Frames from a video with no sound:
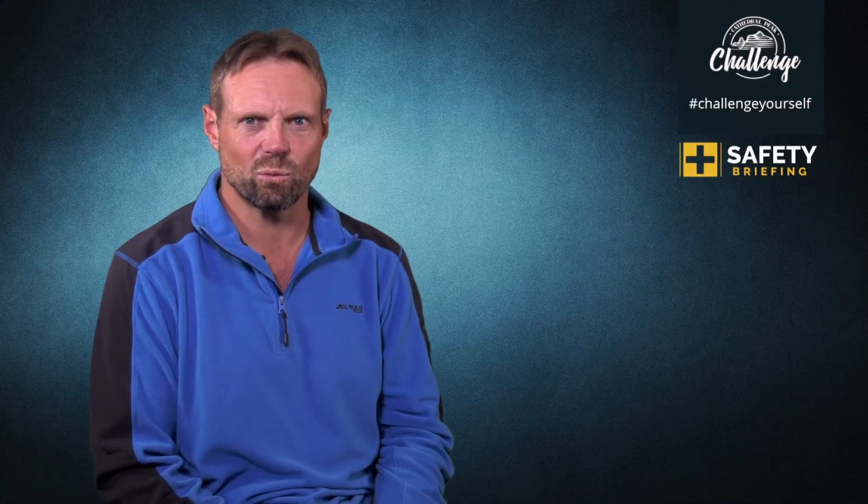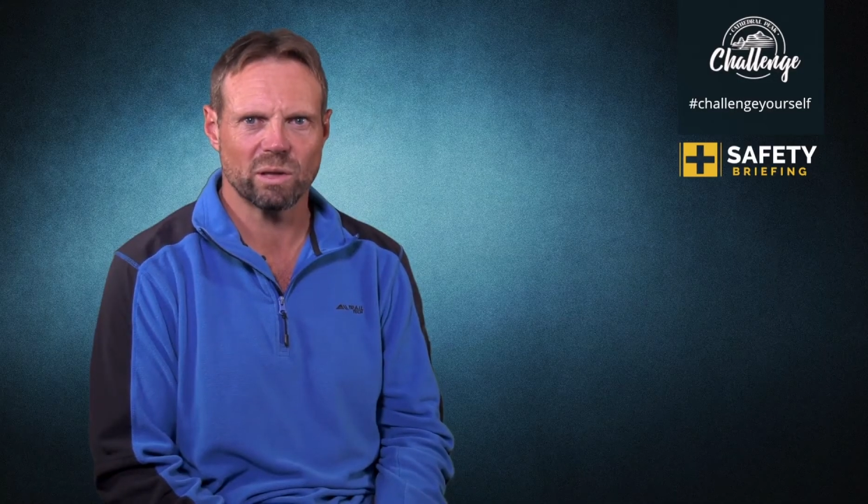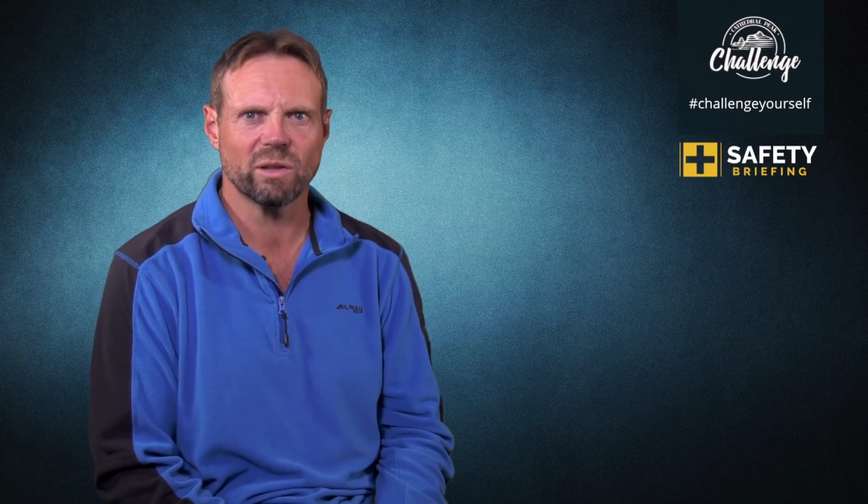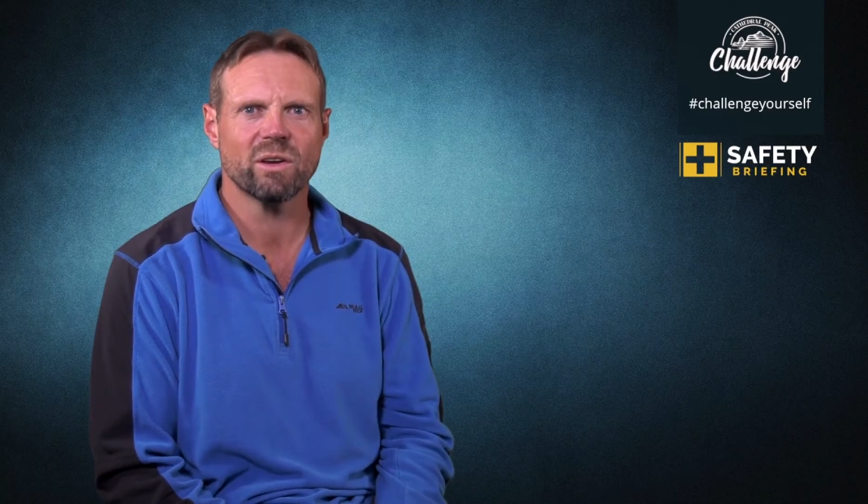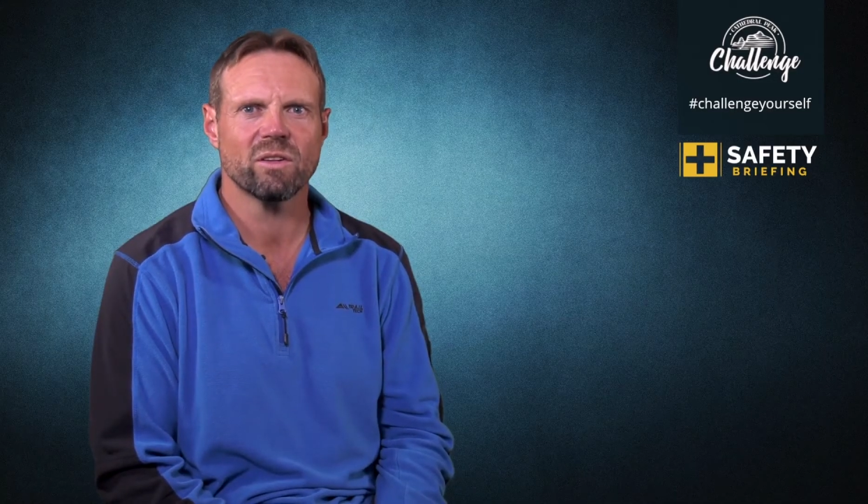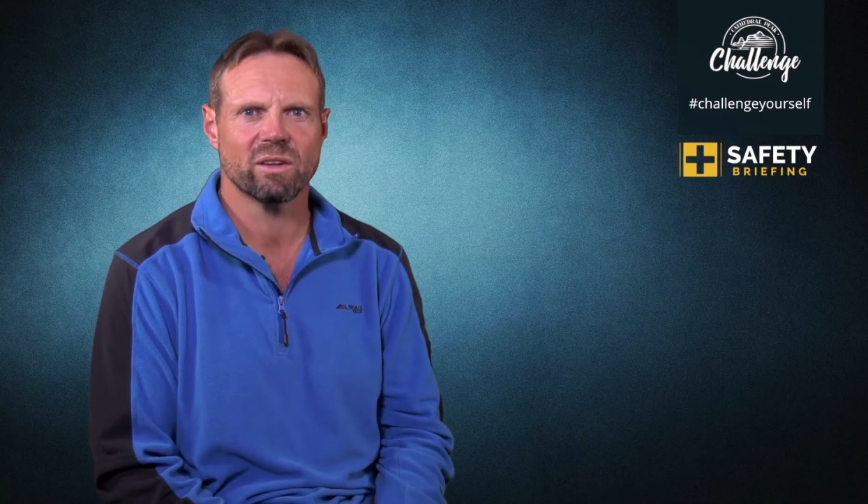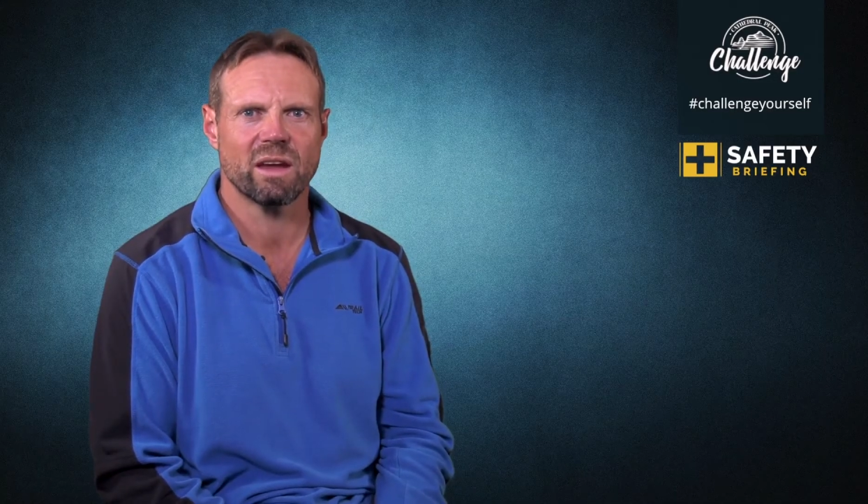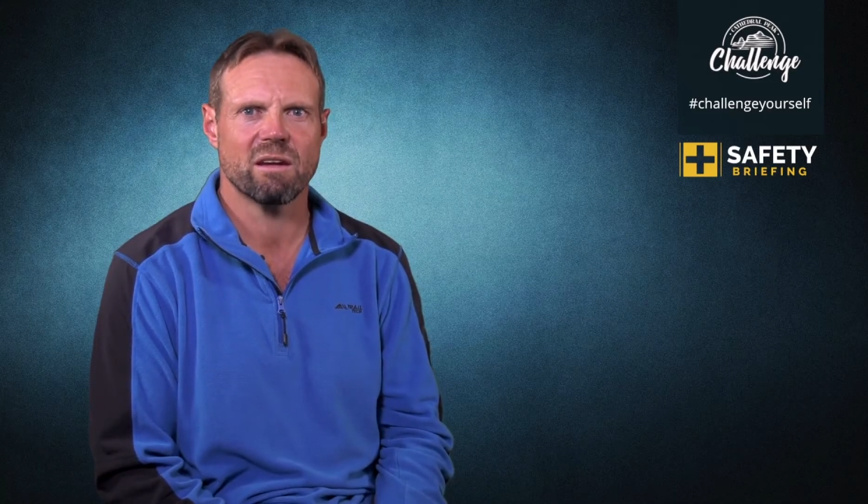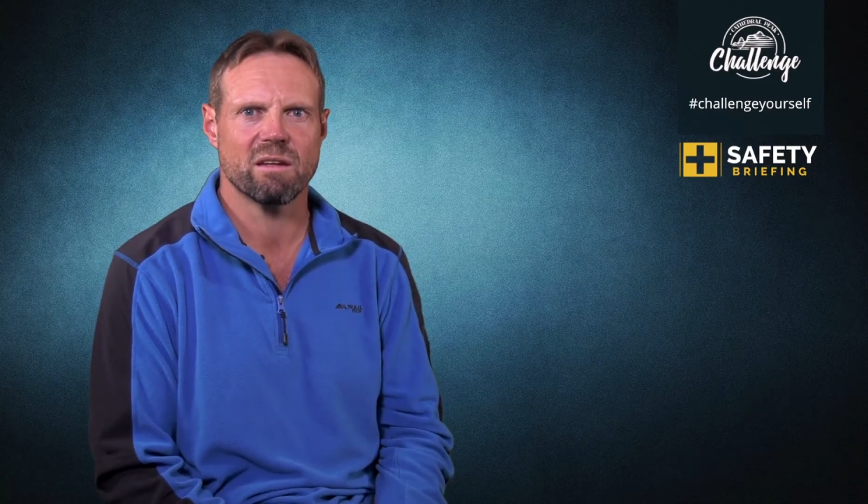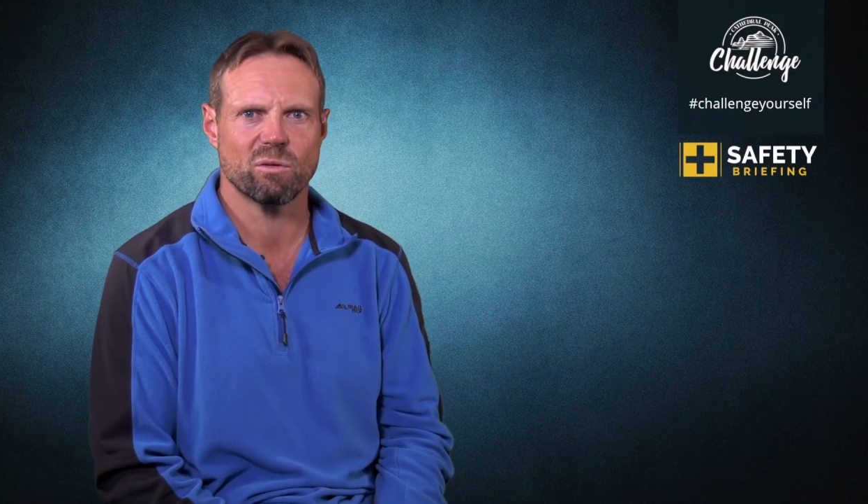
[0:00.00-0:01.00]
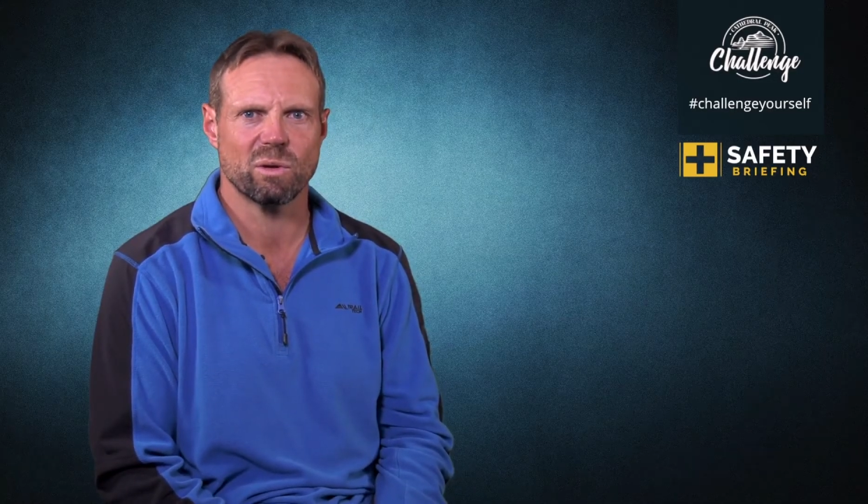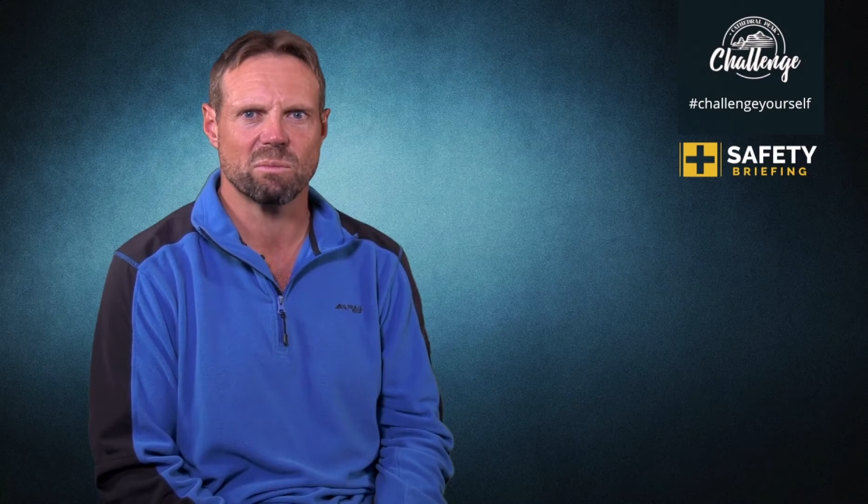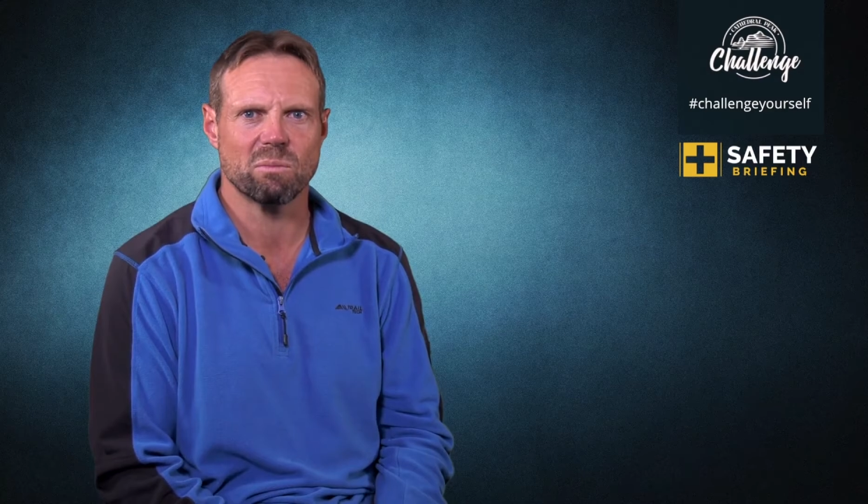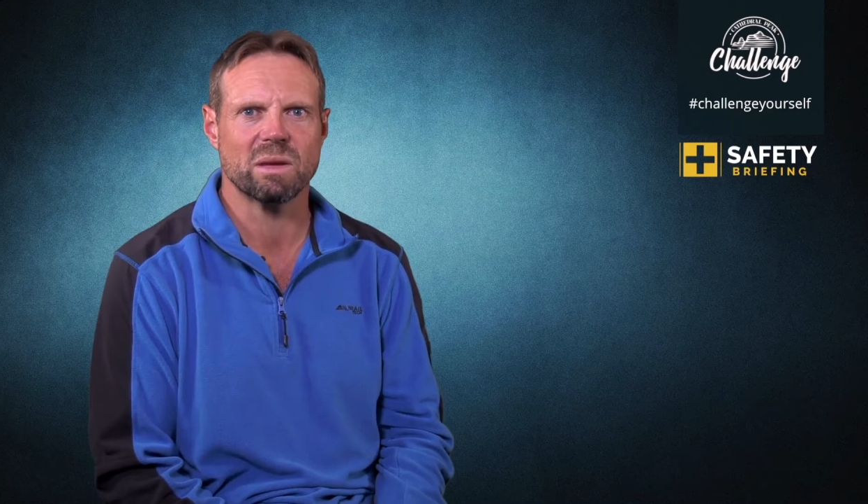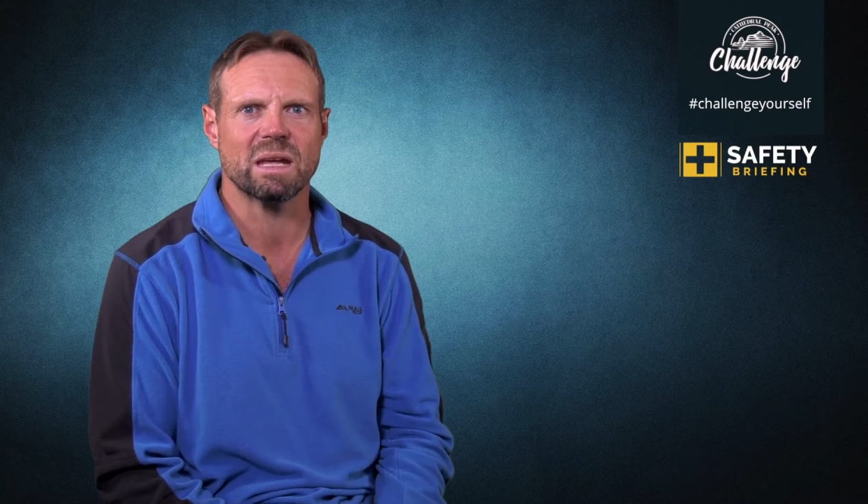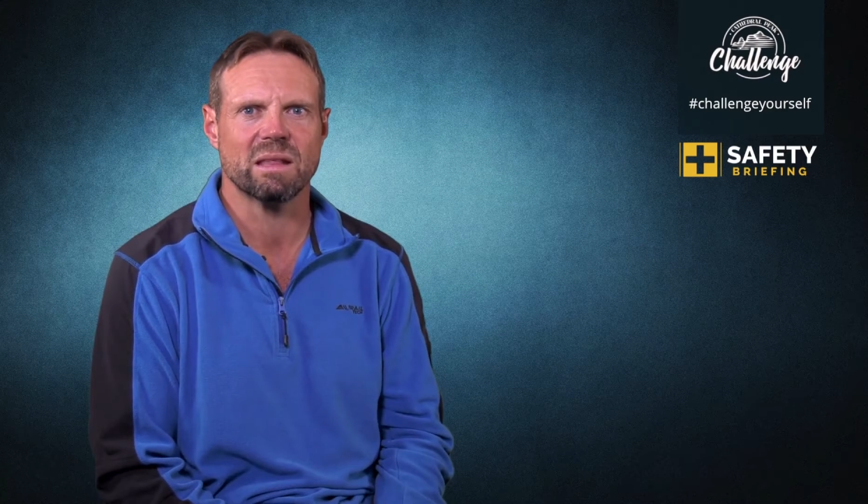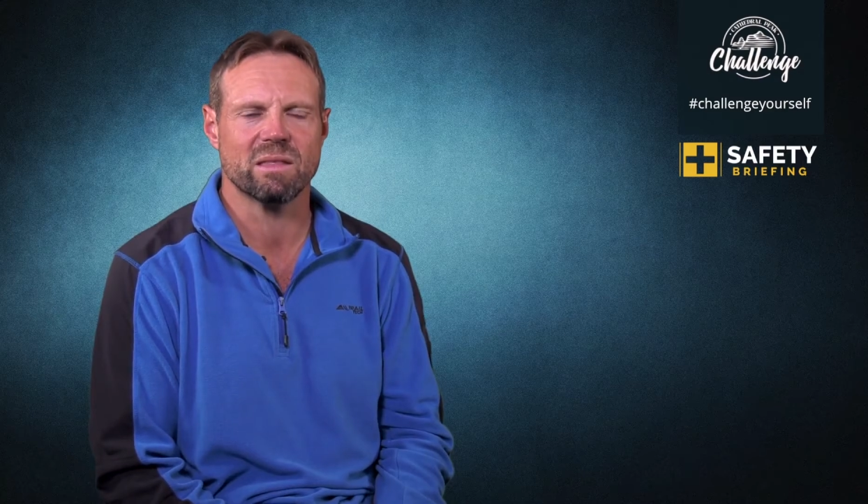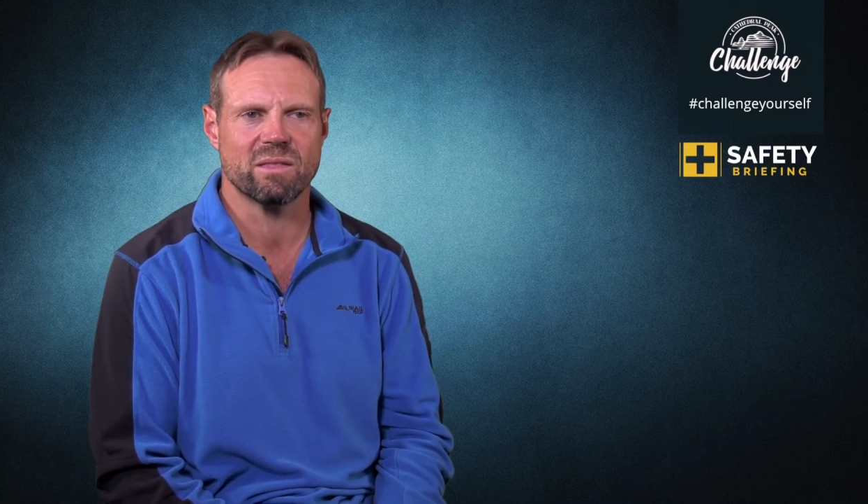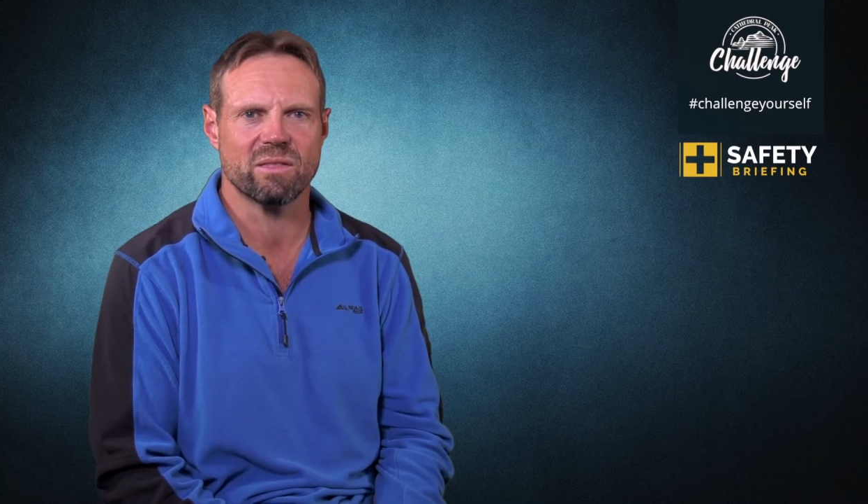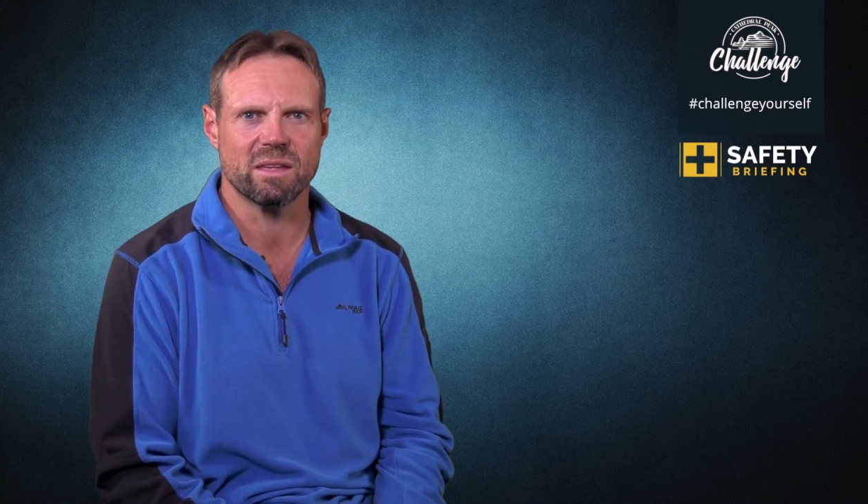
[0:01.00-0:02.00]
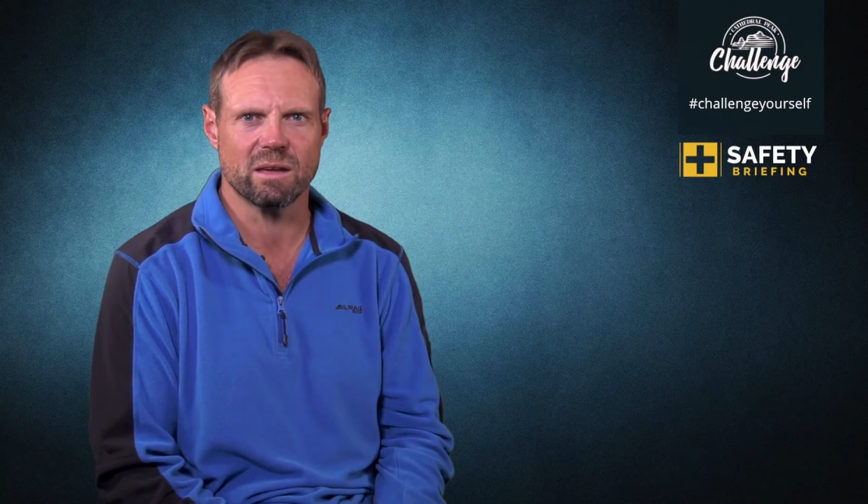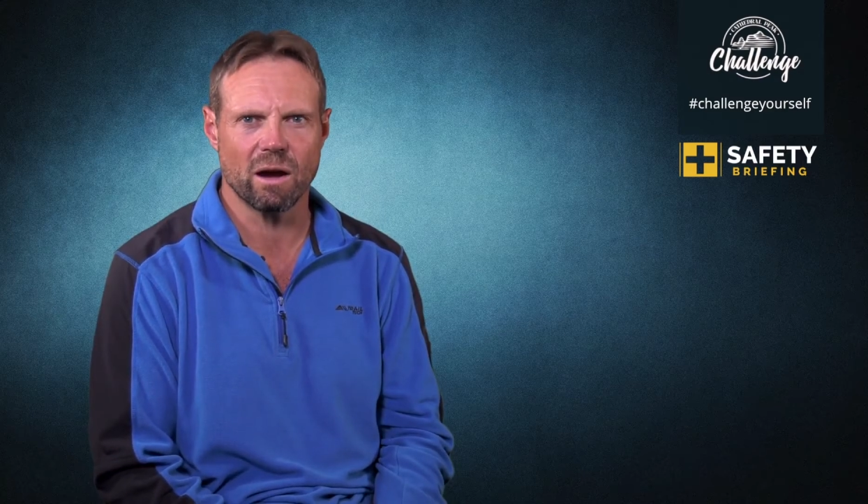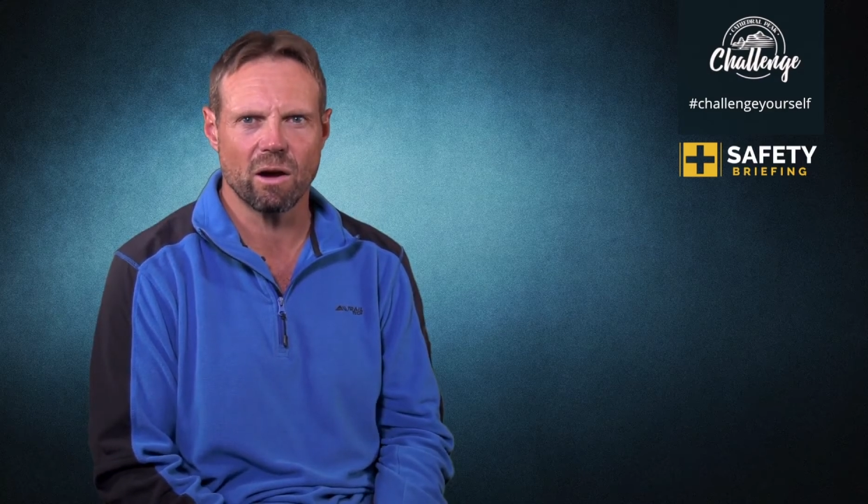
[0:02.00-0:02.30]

wilderness area we mean that the